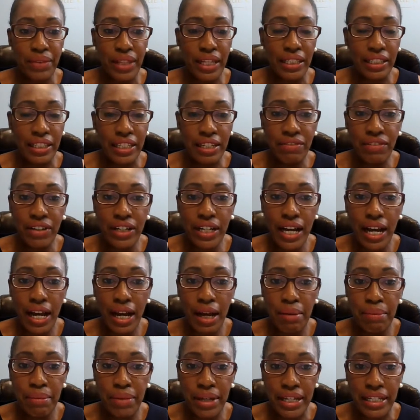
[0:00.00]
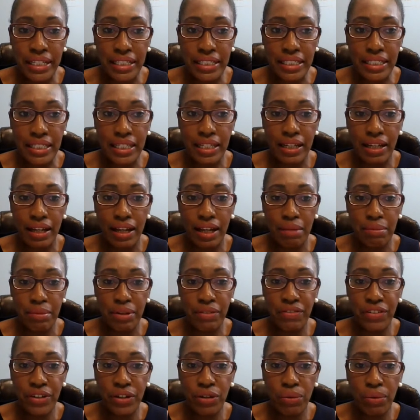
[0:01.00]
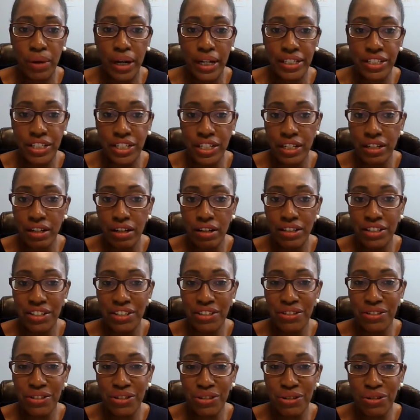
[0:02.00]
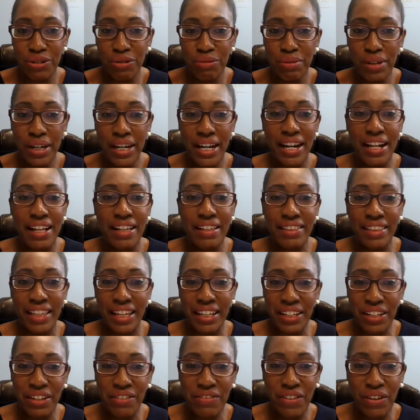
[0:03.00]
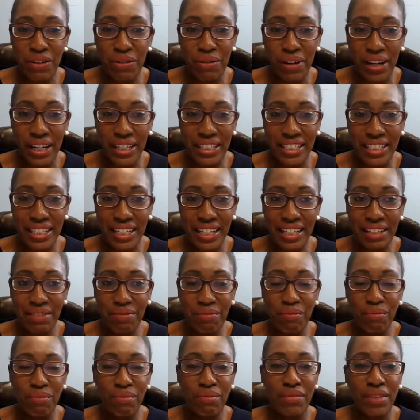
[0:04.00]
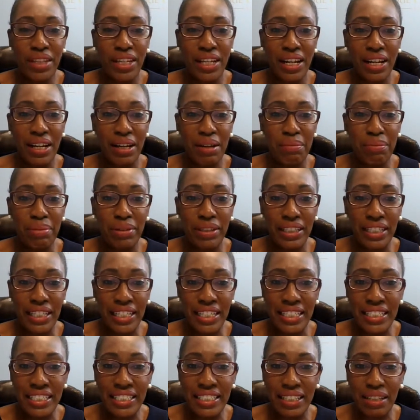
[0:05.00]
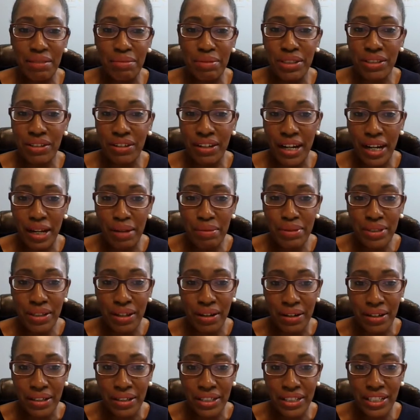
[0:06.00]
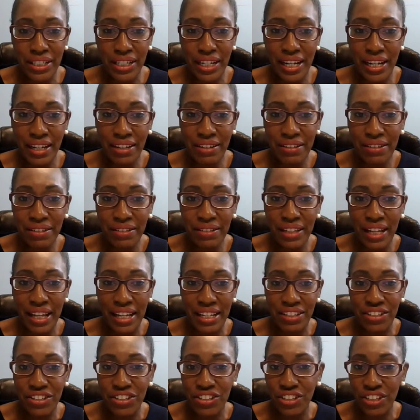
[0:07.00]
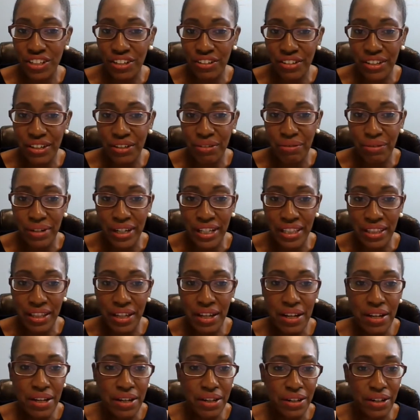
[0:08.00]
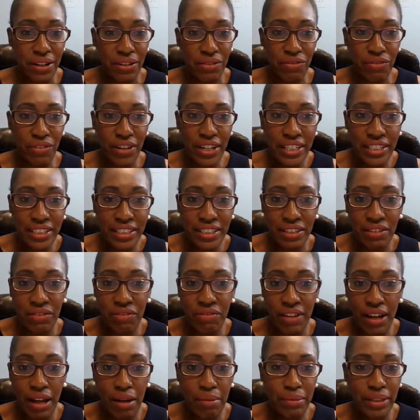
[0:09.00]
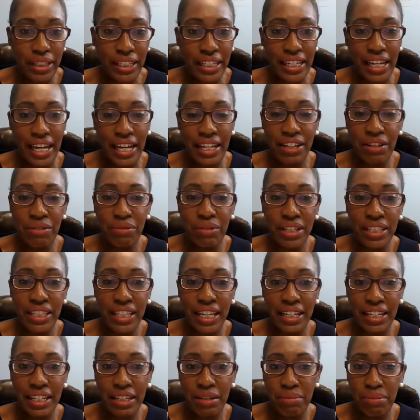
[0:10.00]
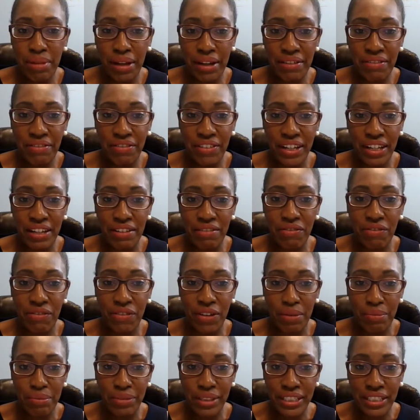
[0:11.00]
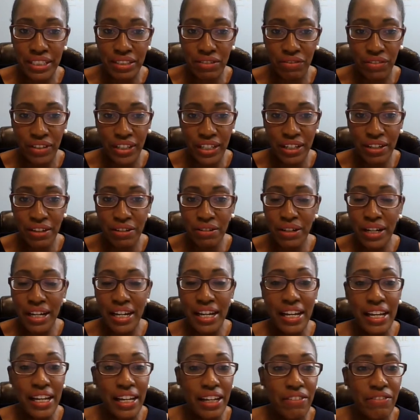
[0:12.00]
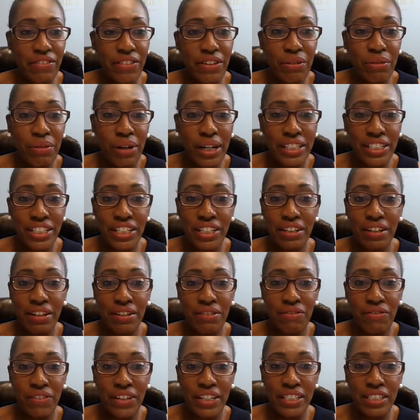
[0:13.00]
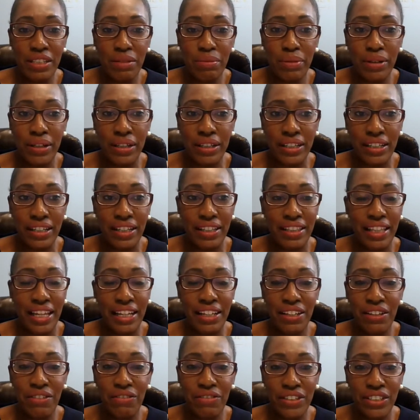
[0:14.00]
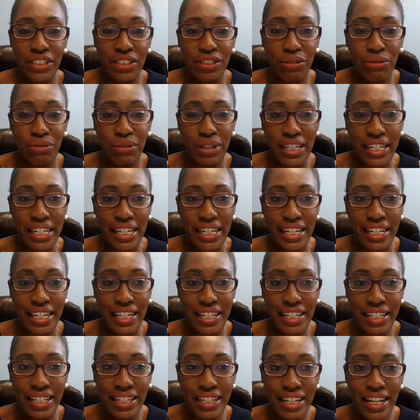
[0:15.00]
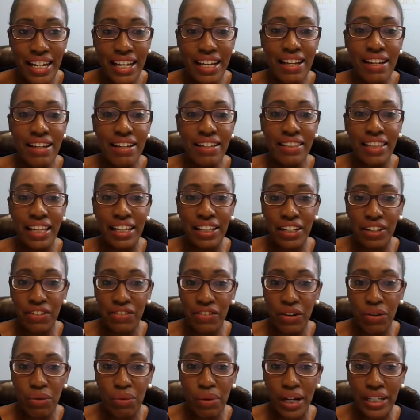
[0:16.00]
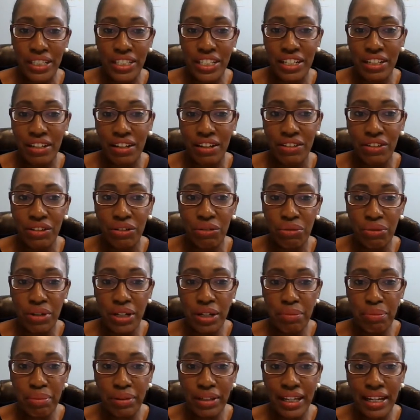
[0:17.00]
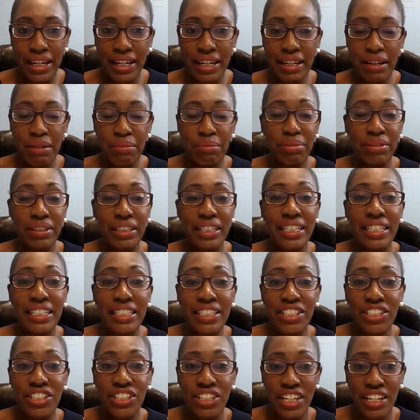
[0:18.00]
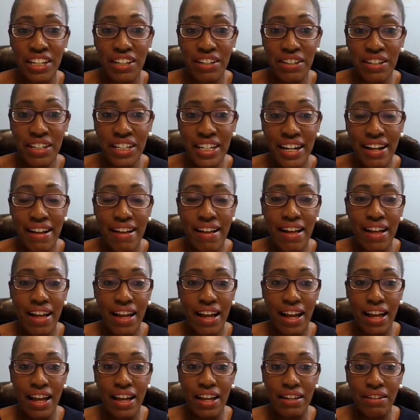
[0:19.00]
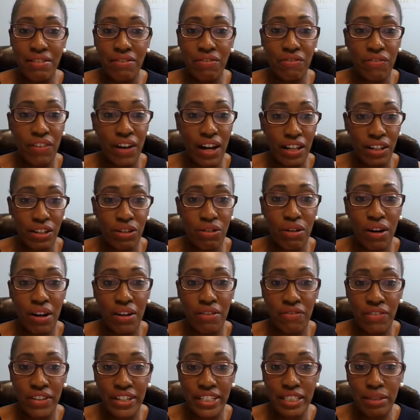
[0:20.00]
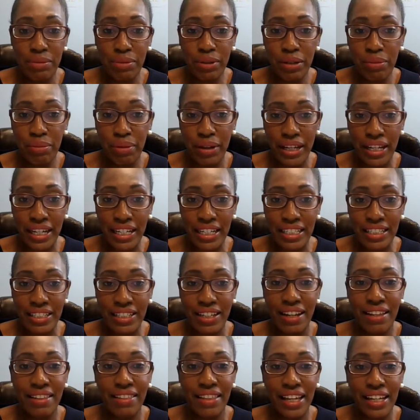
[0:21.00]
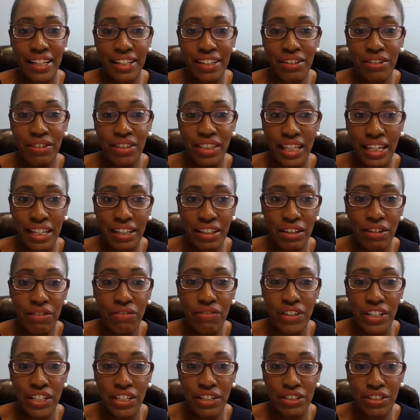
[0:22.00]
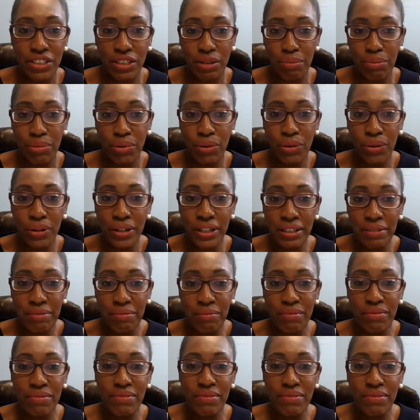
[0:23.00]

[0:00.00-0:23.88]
leave a comment. If you're watching on YouTube, thank you for watching. Please subscribe to our channel and share it with your friends and family, anyone that can benefit from this video. If you're watching on Facebook, thank you for tuning in. Thank you for watching on the replay. Please share and follow our Facebook page. Thank you. Thank you for your support.